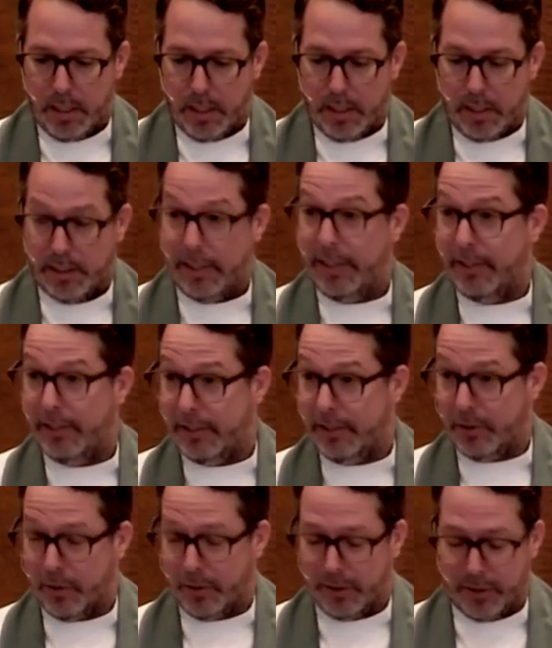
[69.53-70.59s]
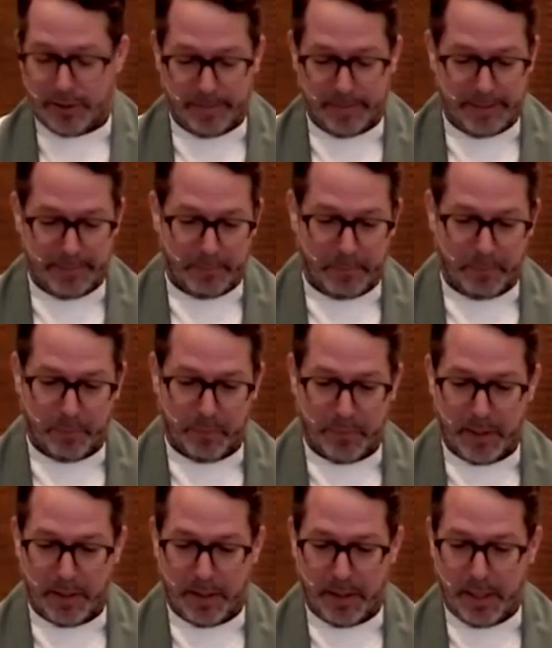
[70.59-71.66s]
So here's the short sermon.
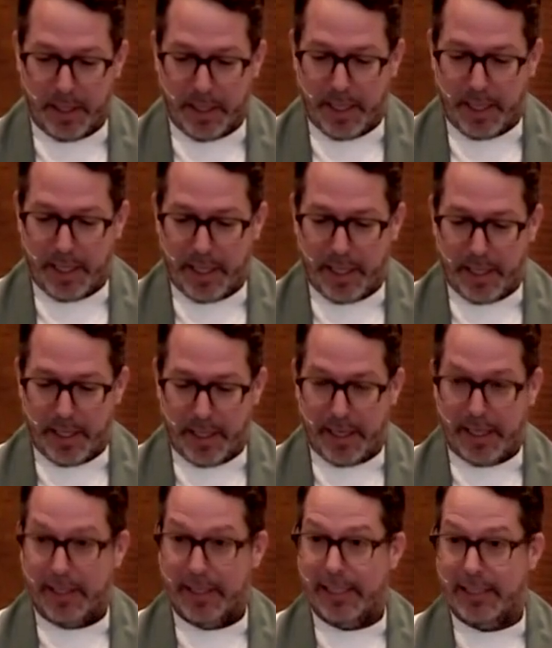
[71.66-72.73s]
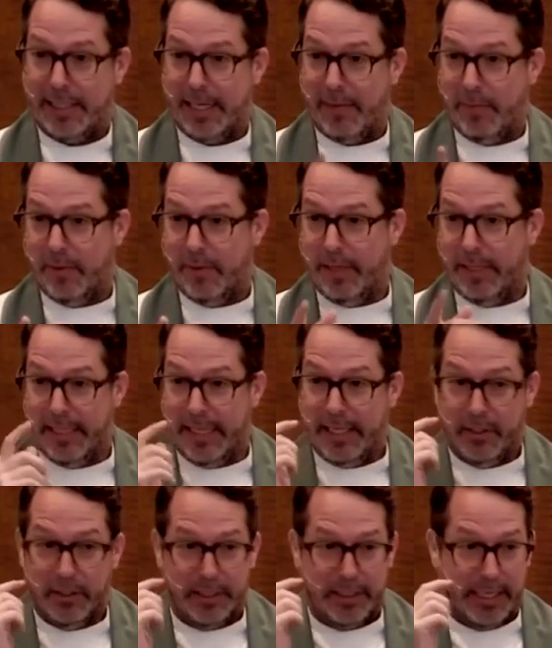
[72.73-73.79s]
Last night we were at the
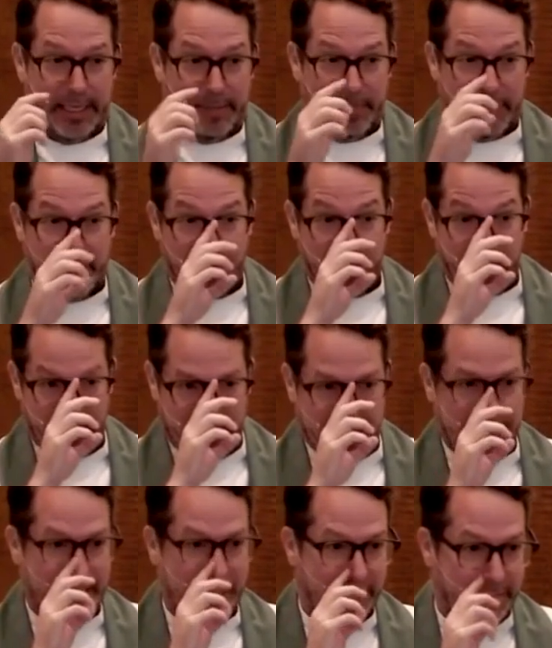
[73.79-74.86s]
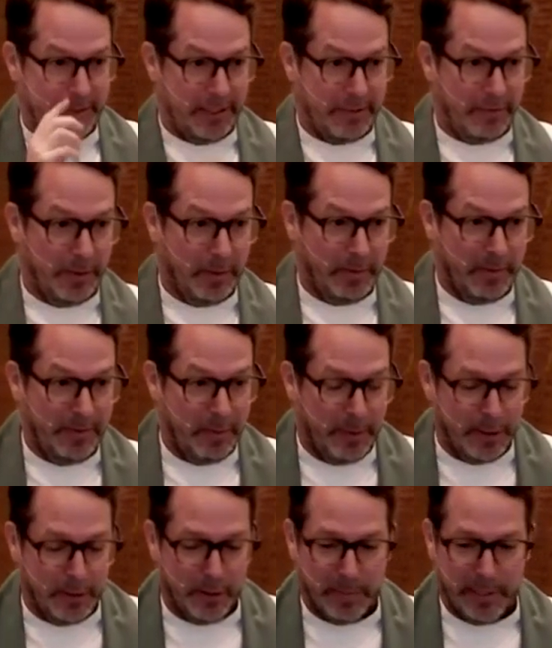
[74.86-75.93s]
Angels game, which itself is a form of
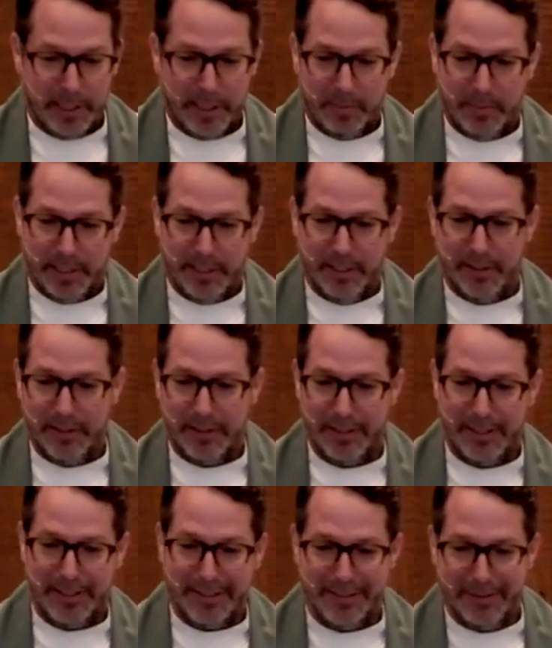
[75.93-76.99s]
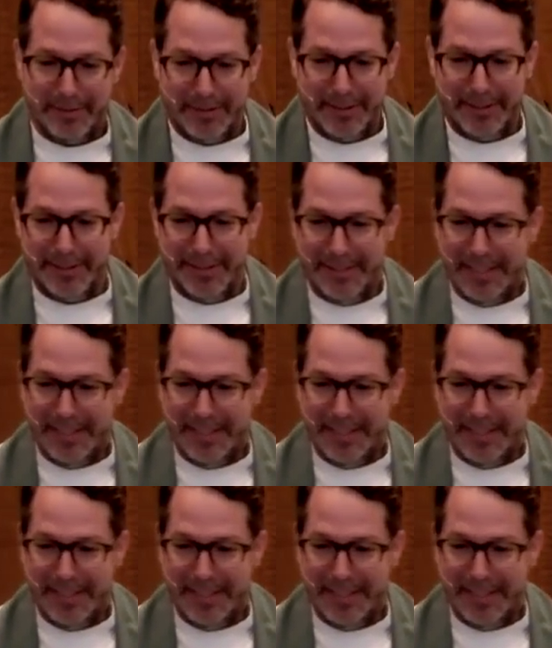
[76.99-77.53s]
spiritual punishment, you know, if you...